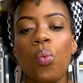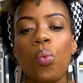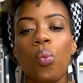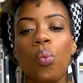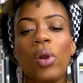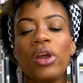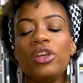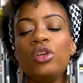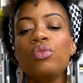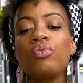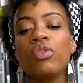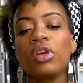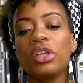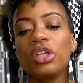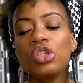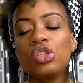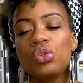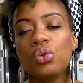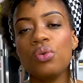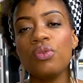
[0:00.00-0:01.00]
When you
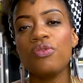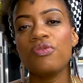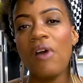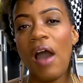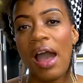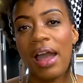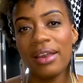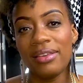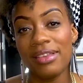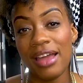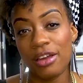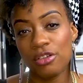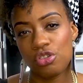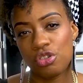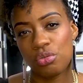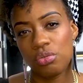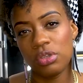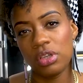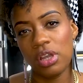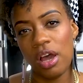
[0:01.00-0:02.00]
really do find that
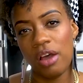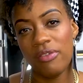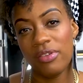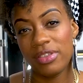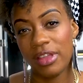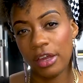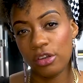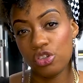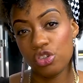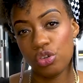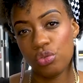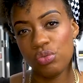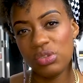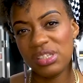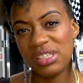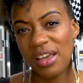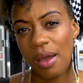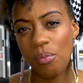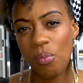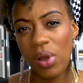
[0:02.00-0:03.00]
true love and that true
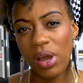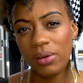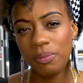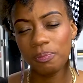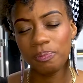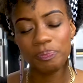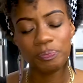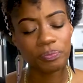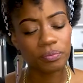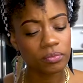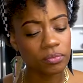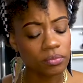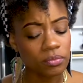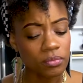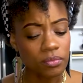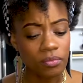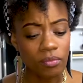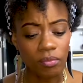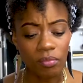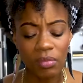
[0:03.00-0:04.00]
someone,
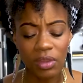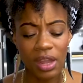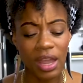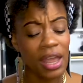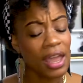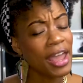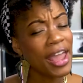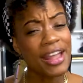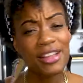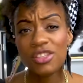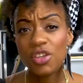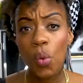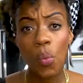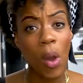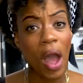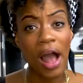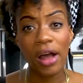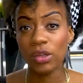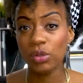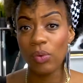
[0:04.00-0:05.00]
it's a
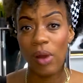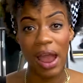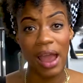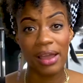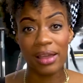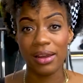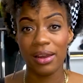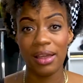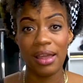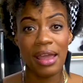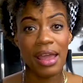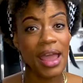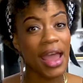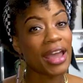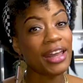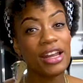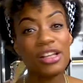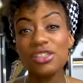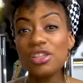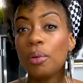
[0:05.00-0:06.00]
wild ride
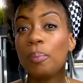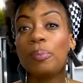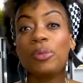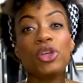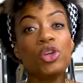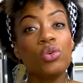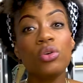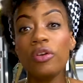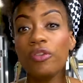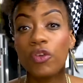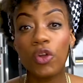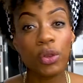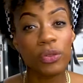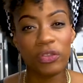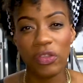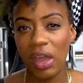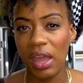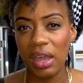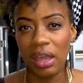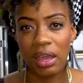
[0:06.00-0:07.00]
and it's a beautiful
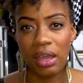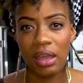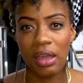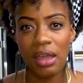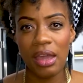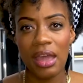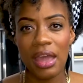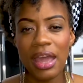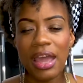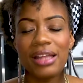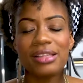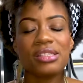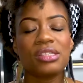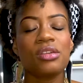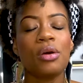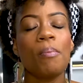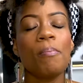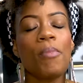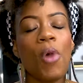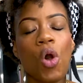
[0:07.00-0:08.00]
thing. It's
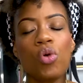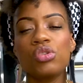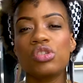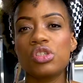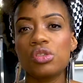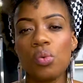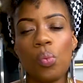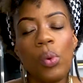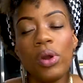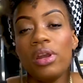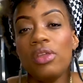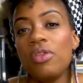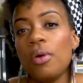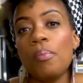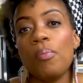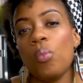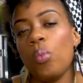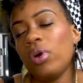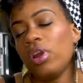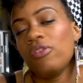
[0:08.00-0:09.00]
the most one of the
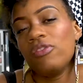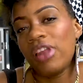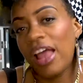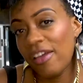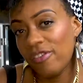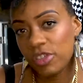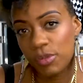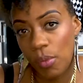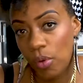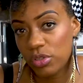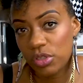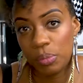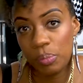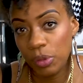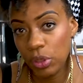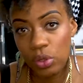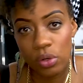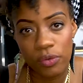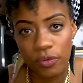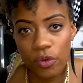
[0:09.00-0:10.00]
one of life's most
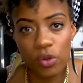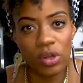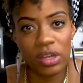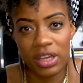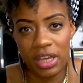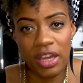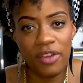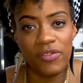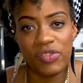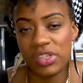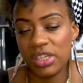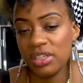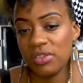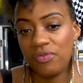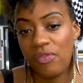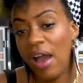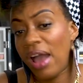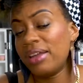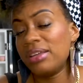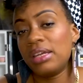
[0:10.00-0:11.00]
beautiful gifts is
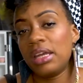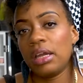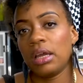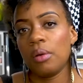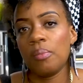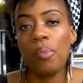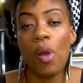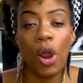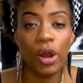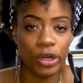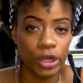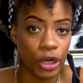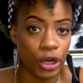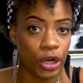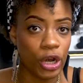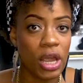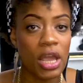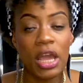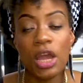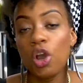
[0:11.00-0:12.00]
finding a
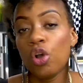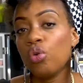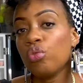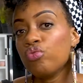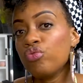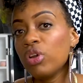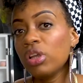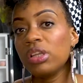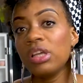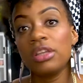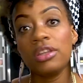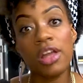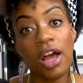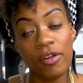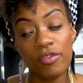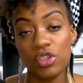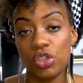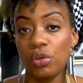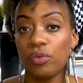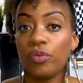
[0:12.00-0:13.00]
partner who really
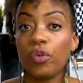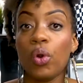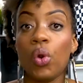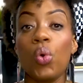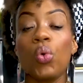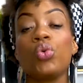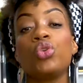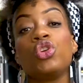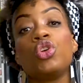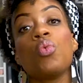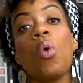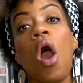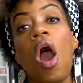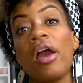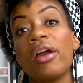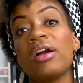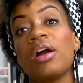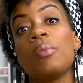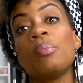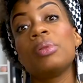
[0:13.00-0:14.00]
loves you for who you
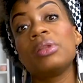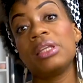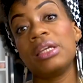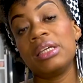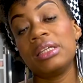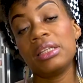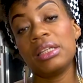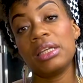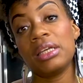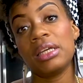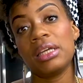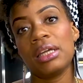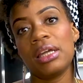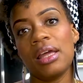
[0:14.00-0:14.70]
are completely.